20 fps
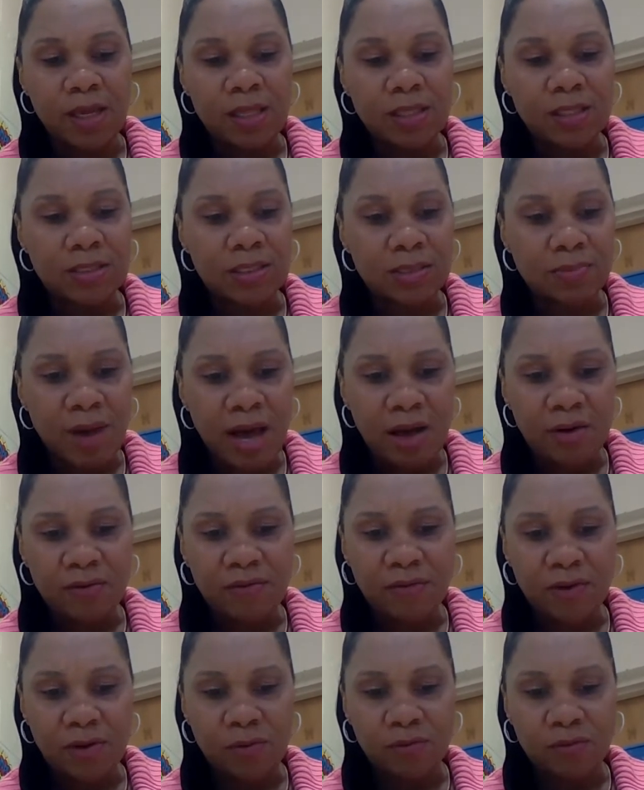The smile
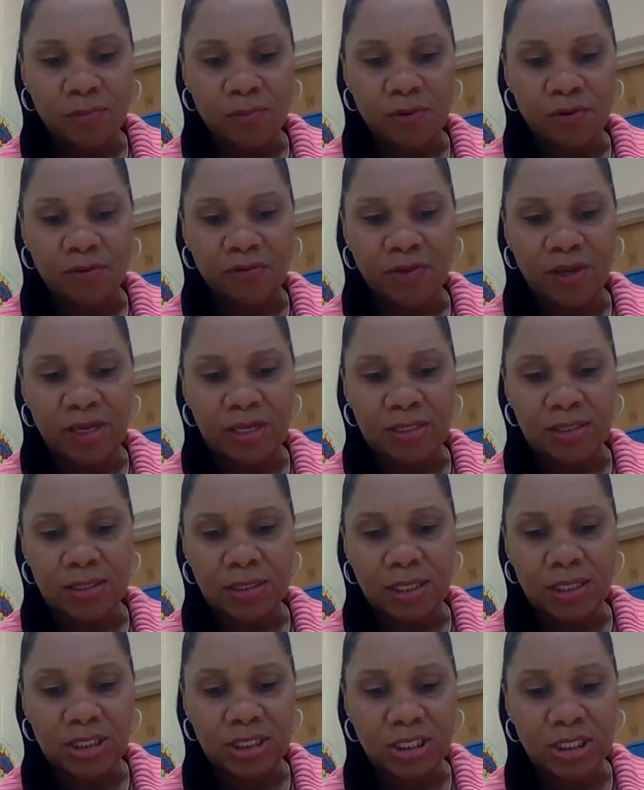fell from her face
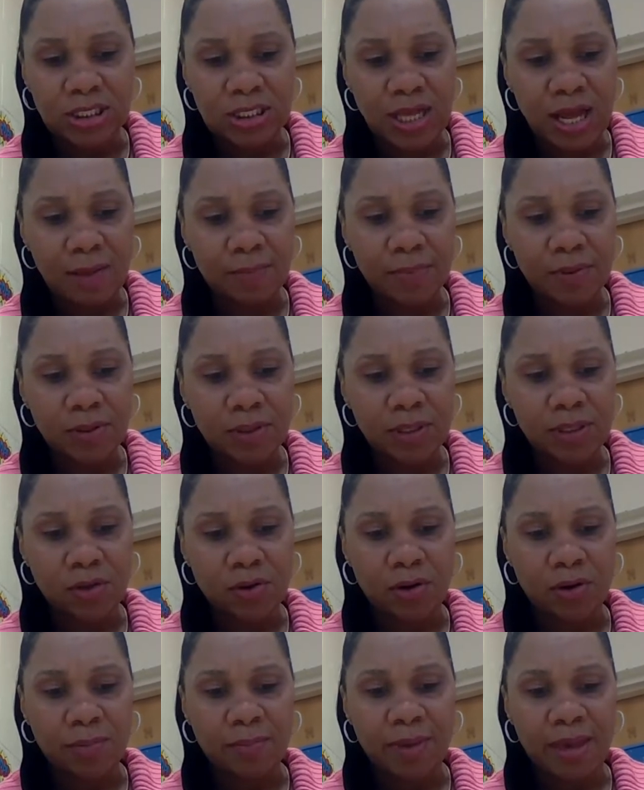and she stopped pulling
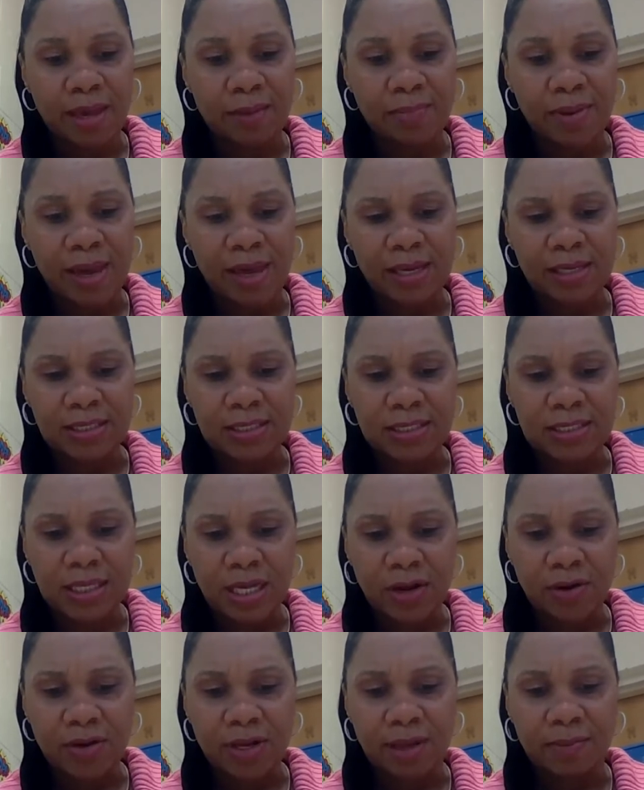on her backpack and
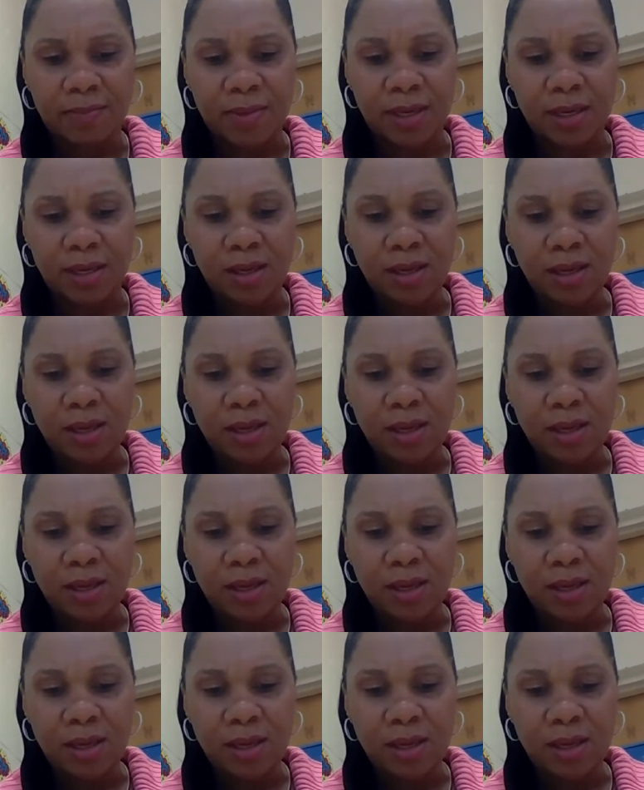stared at me.